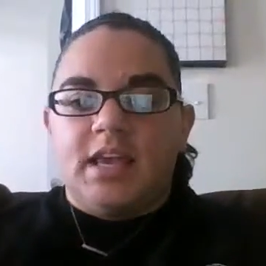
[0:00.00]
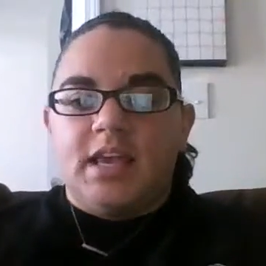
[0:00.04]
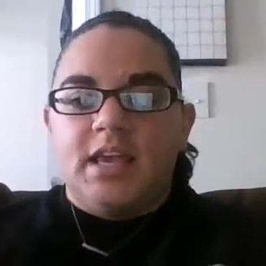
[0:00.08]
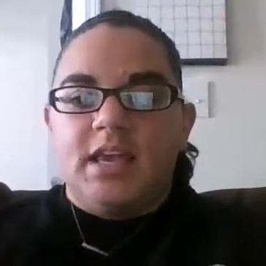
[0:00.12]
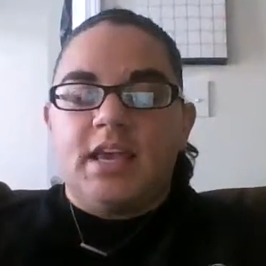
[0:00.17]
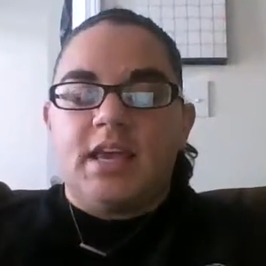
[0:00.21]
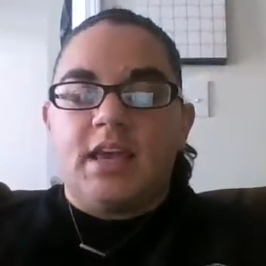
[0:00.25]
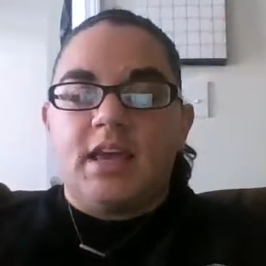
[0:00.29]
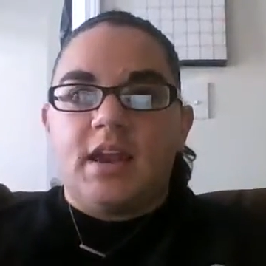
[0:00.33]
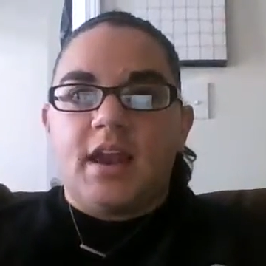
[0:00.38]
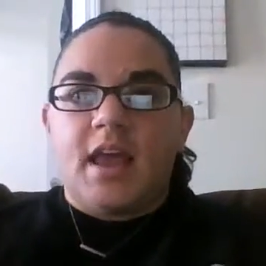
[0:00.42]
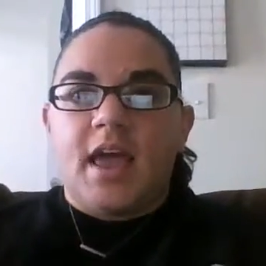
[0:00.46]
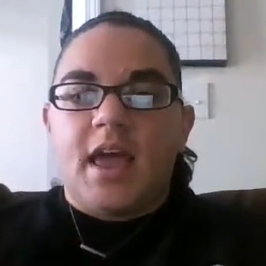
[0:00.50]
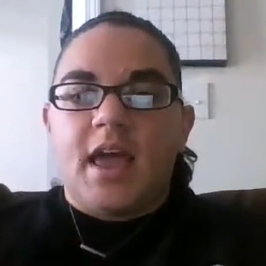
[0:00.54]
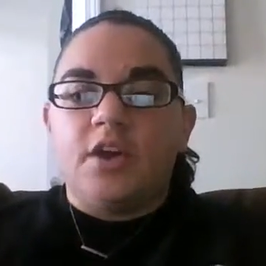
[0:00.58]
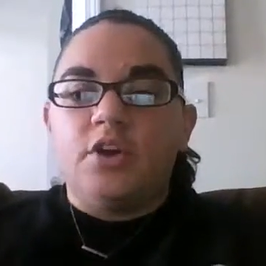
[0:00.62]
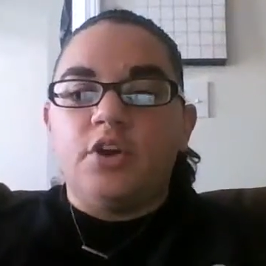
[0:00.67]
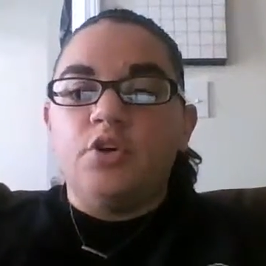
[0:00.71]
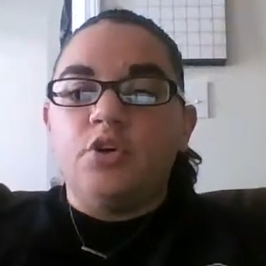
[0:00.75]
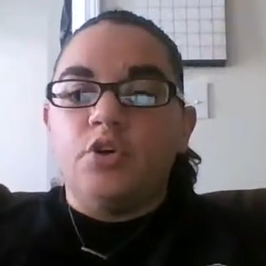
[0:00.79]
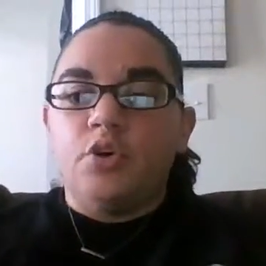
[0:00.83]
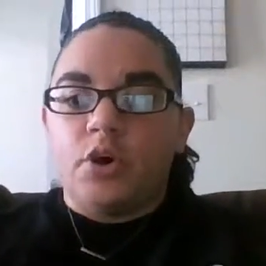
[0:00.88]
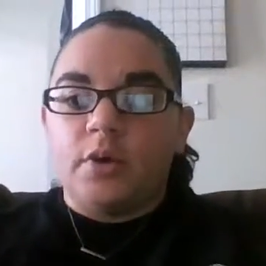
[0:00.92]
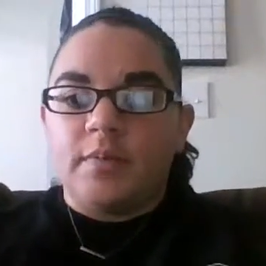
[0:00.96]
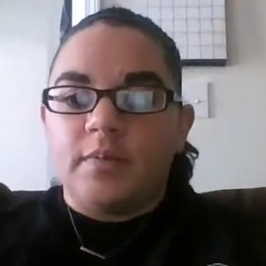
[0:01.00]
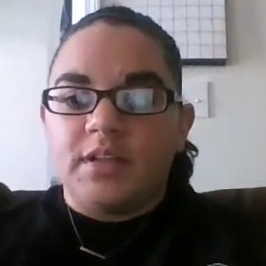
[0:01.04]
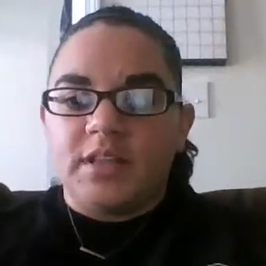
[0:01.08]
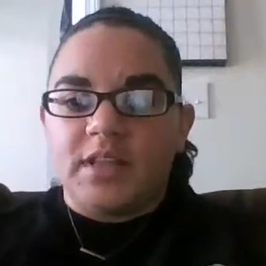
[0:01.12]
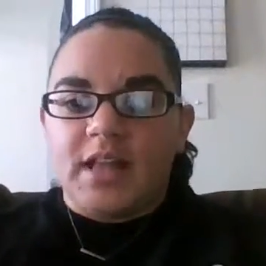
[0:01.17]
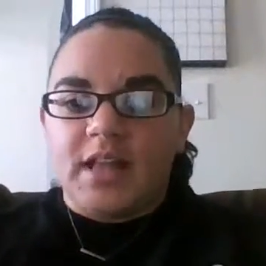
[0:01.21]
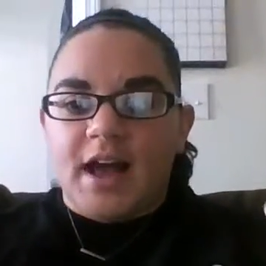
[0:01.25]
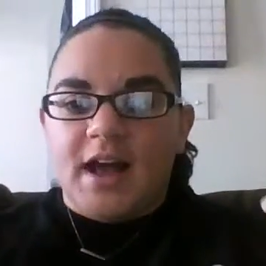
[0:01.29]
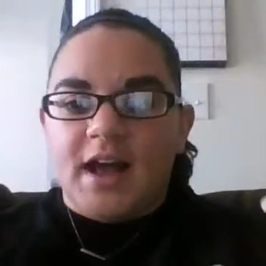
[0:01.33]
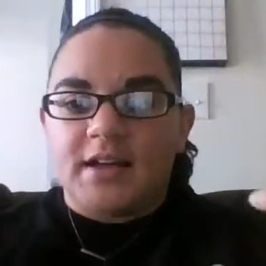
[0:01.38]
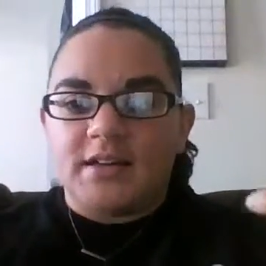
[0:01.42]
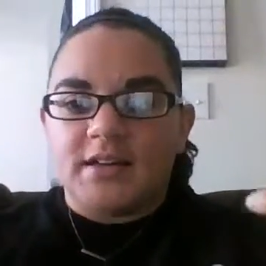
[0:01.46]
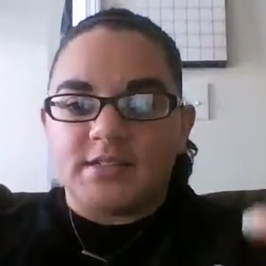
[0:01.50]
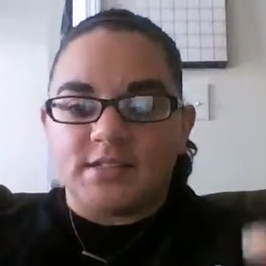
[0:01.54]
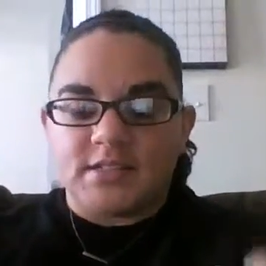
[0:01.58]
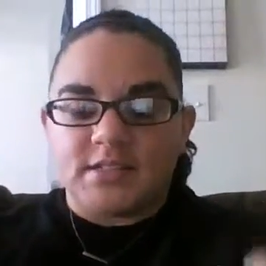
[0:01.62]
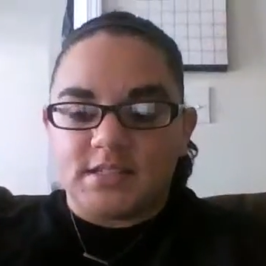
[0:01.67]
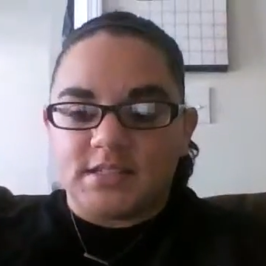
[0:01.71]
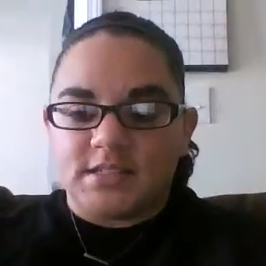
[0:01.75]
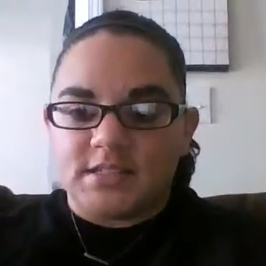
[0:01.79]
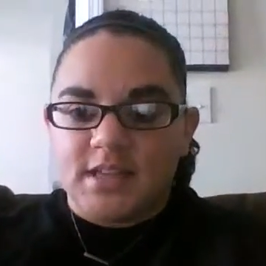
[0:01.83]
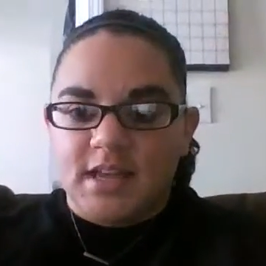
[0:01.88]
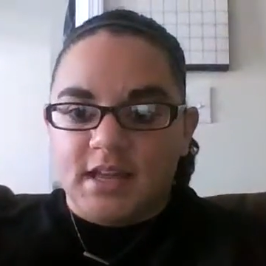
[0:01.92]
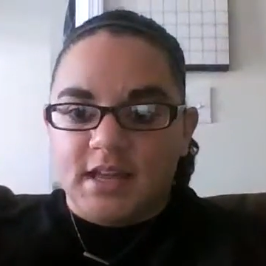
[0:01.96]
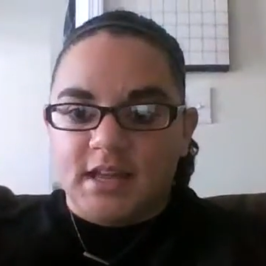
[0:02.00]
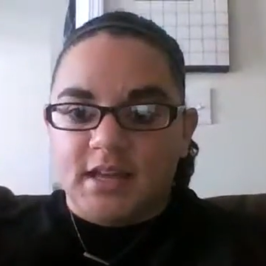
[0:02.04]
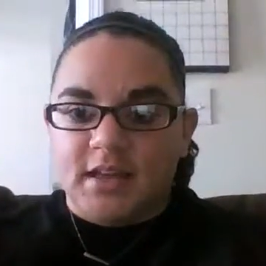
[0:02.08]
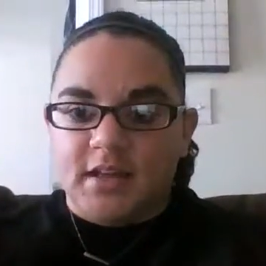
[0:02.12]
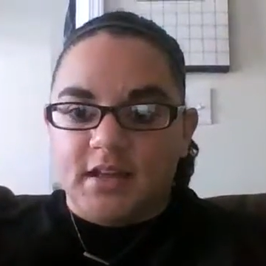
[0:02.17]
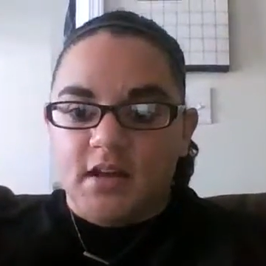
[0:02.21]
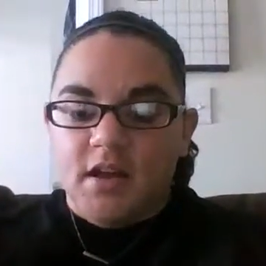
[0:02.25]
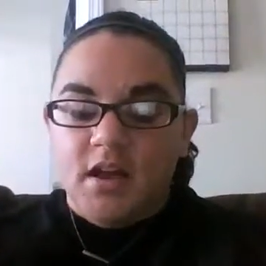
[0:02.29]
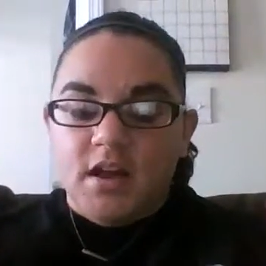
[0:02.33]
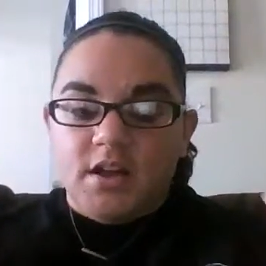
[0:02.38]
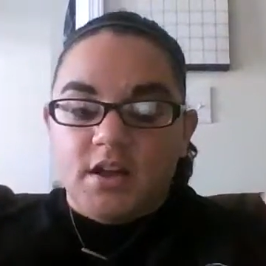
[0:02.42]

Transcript: in a normalized setting.